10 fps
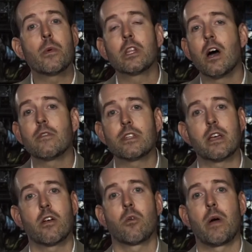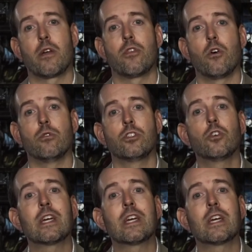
we would love to hear about those.